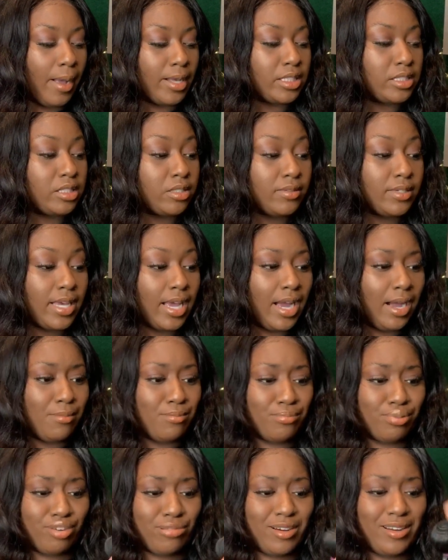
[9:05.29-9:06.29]
So yeah,
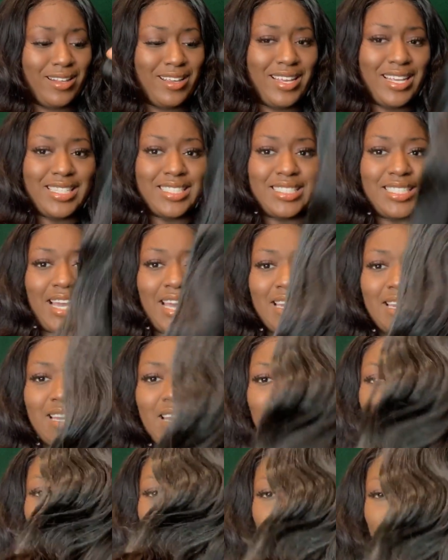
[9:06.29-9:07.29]
I'm pretty excited.
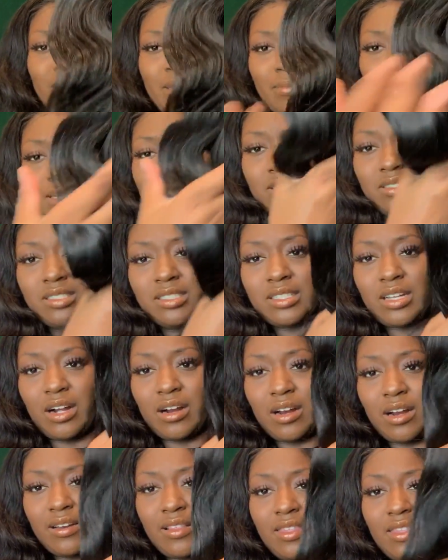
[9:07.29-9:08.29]
The bundles
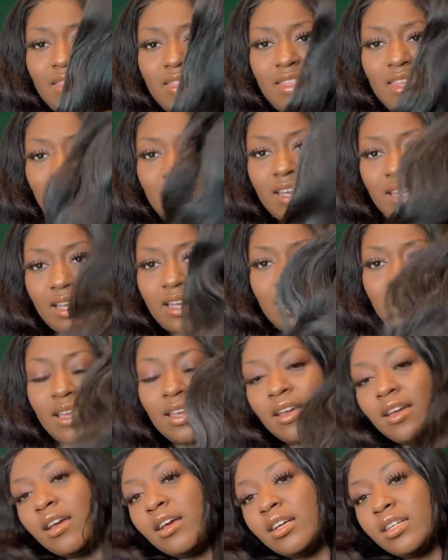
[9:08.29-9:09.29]
are thick,
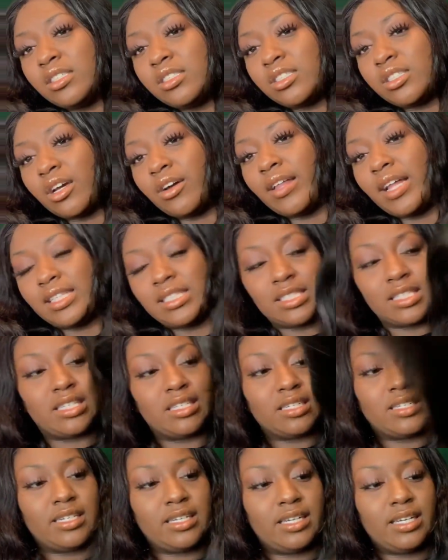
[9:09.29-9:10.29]
so that's
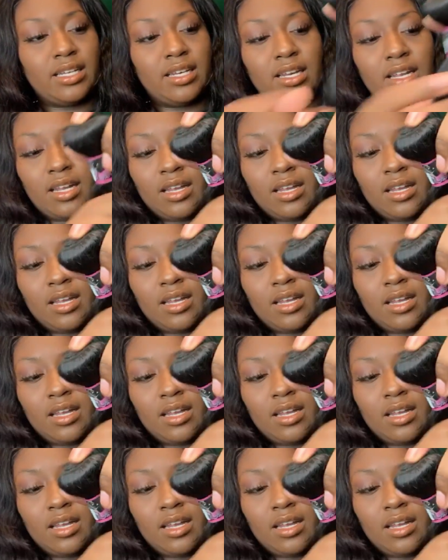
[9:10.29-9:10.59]
good.